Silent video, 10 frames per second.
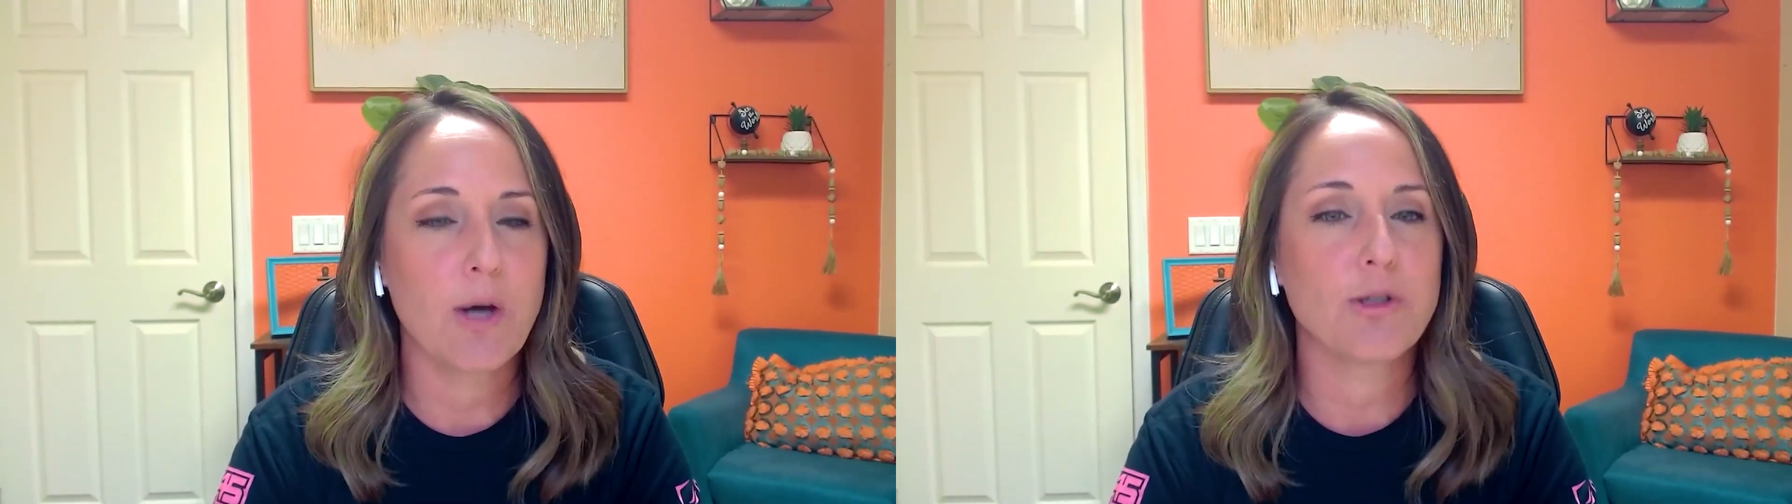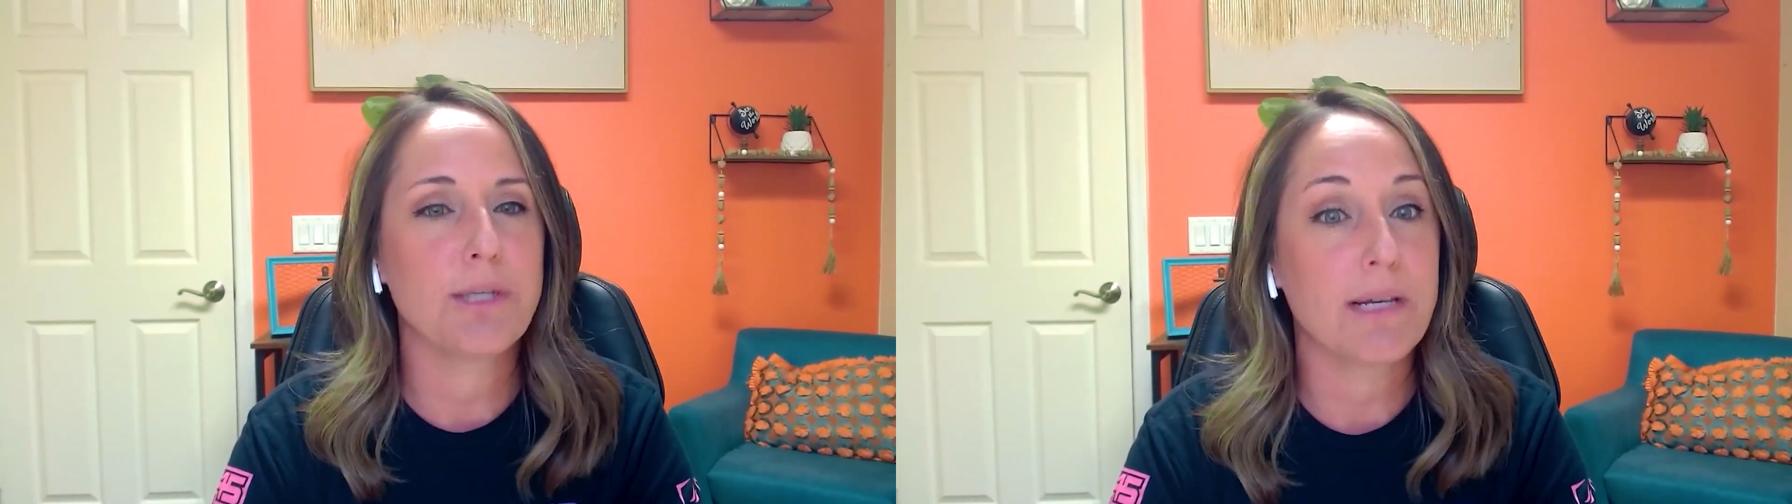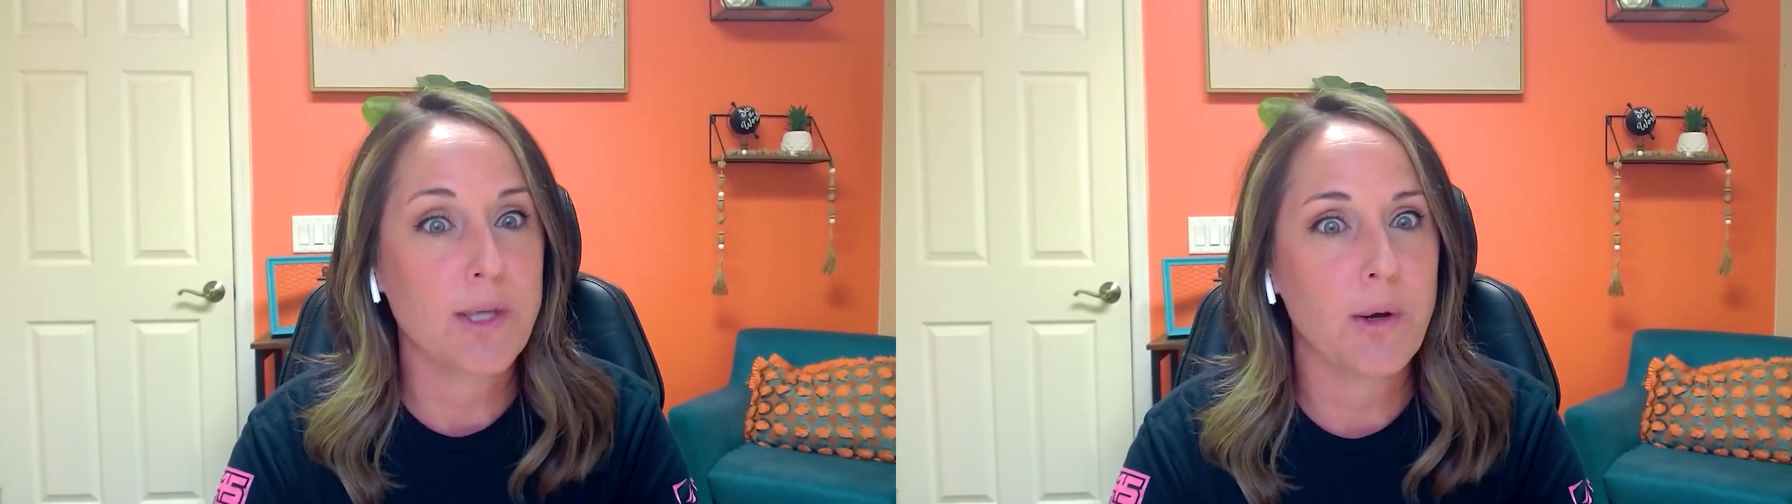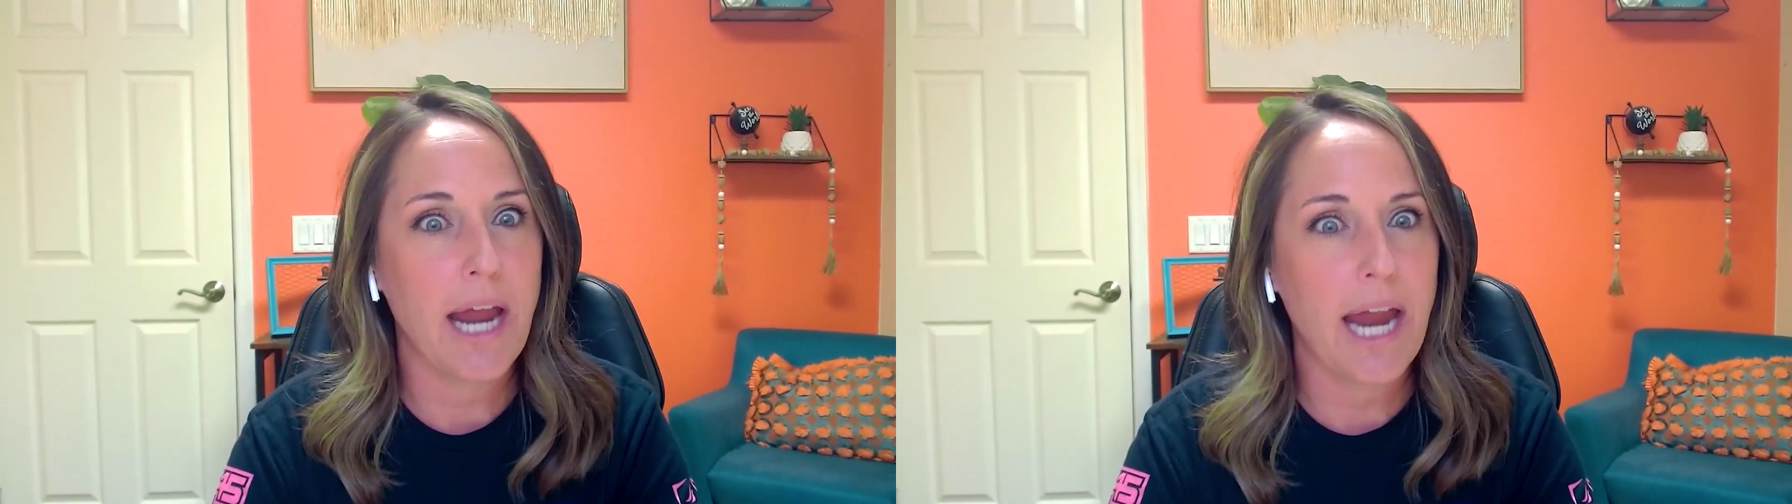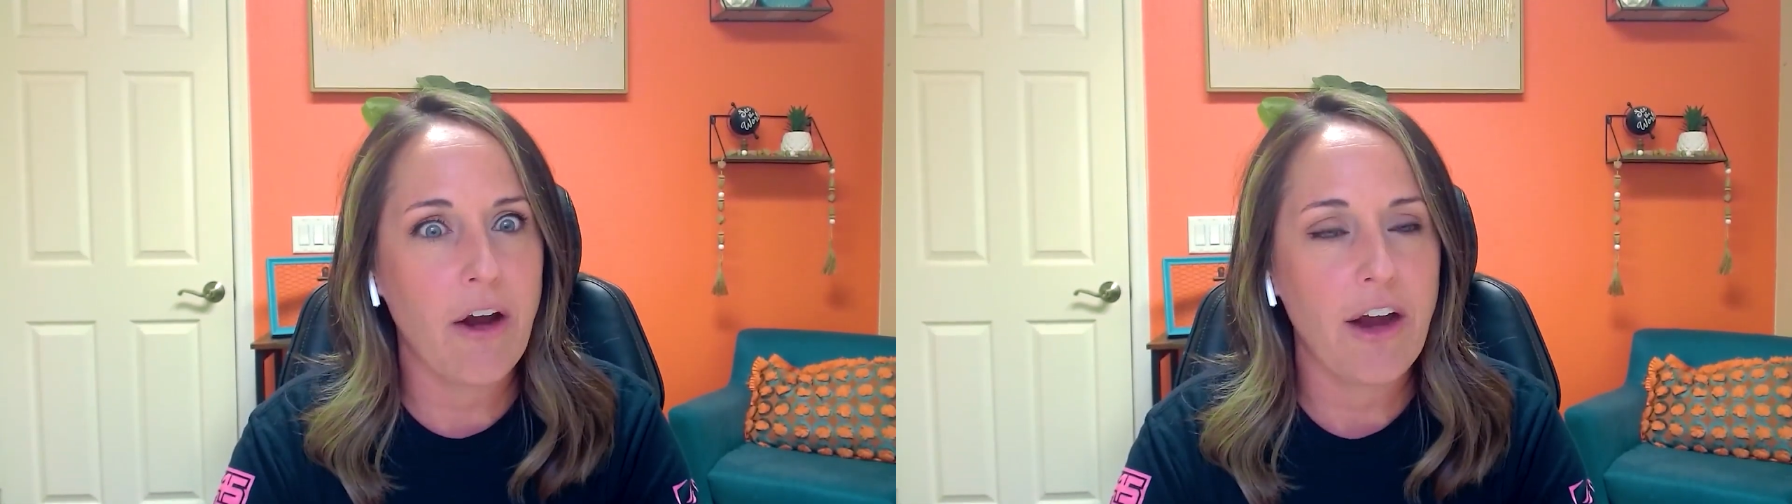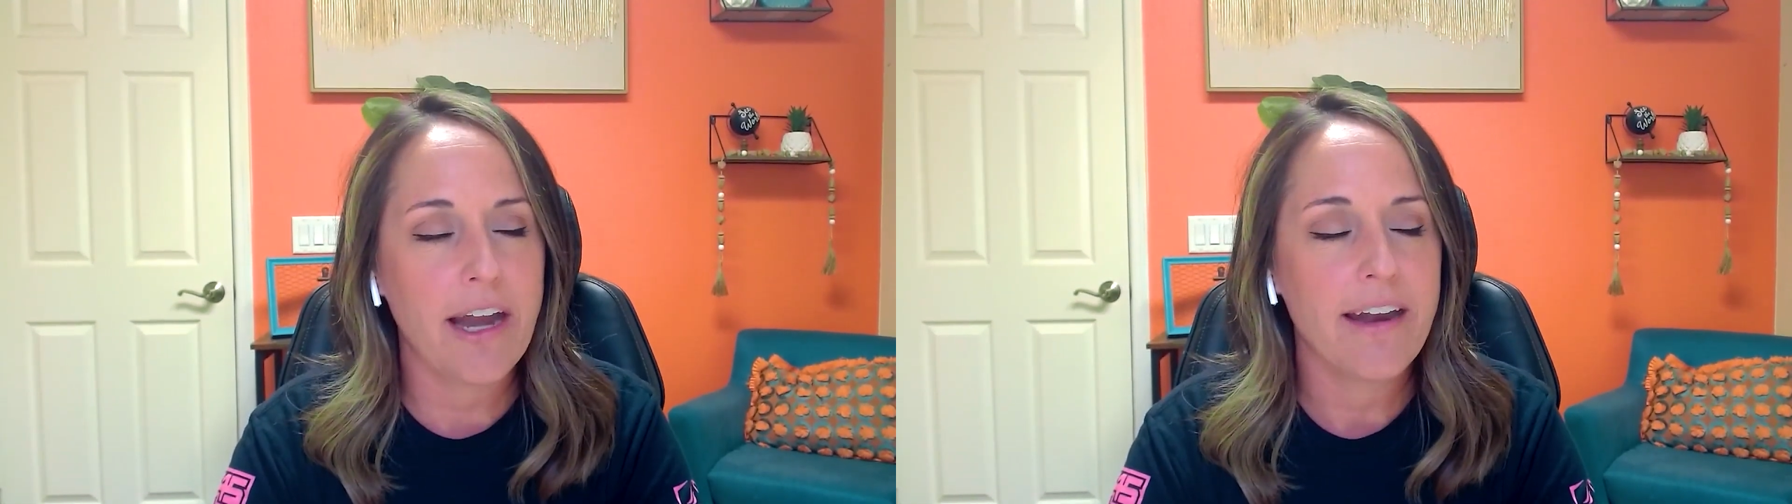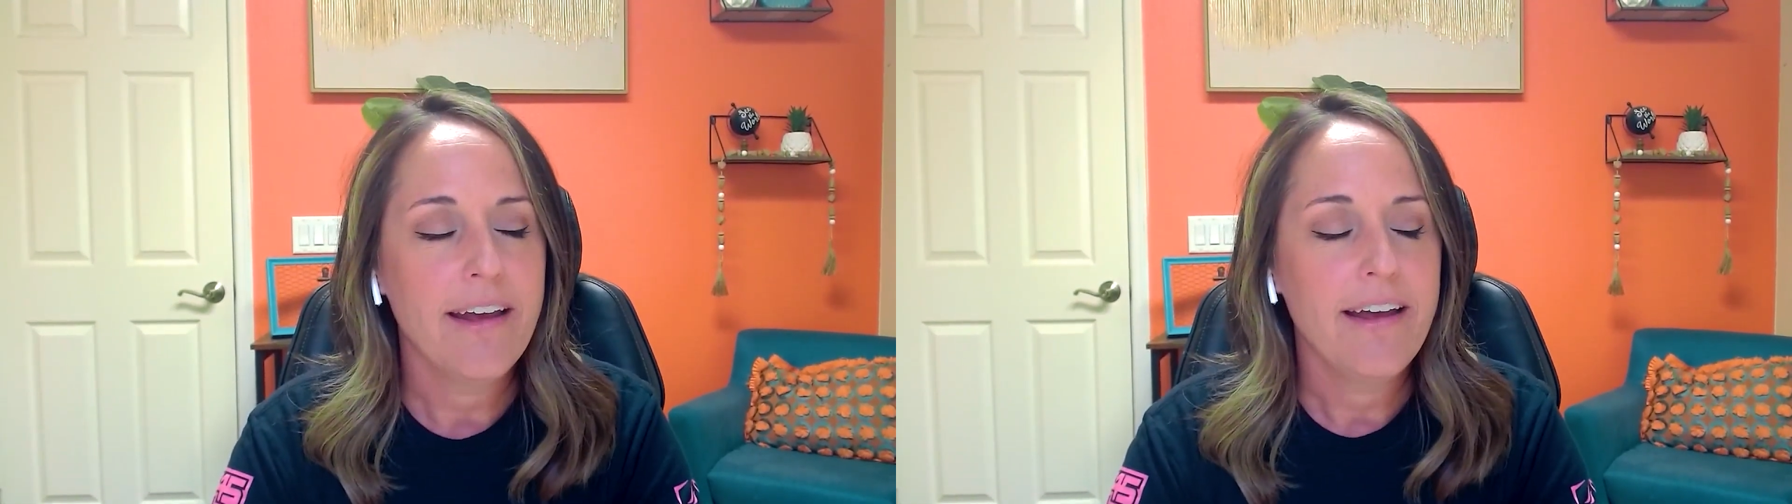oh, she must go to Erin.